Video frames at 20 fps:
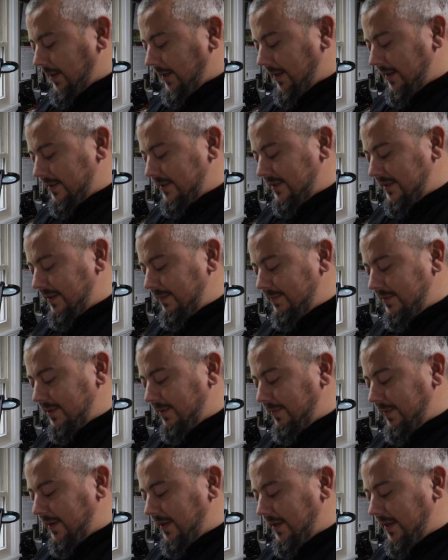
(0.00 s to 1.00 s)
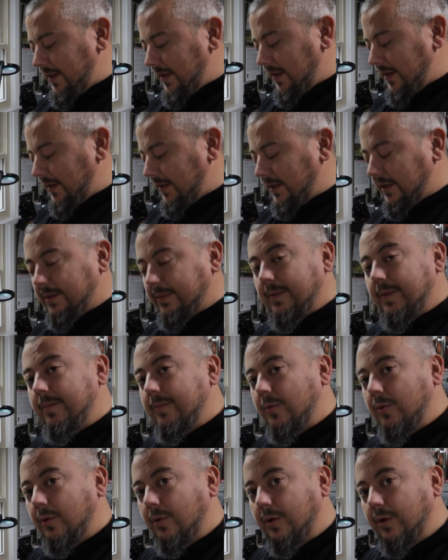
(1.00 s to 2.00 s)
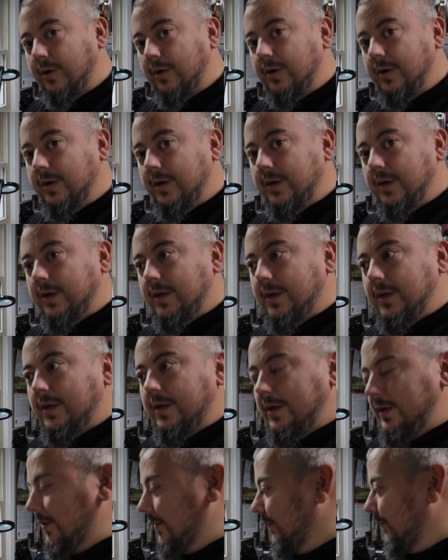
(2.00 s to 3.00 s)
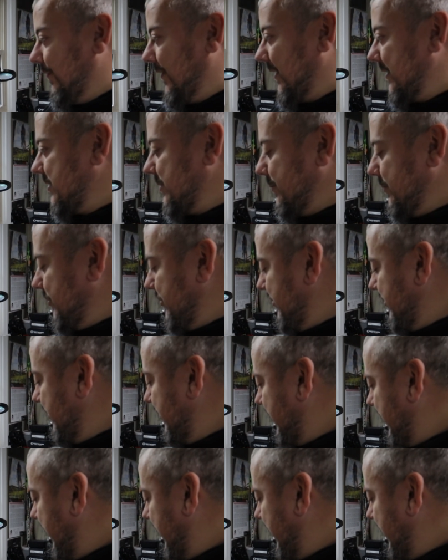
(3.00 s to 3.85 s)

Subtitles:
It seems to be a little bit more flexible.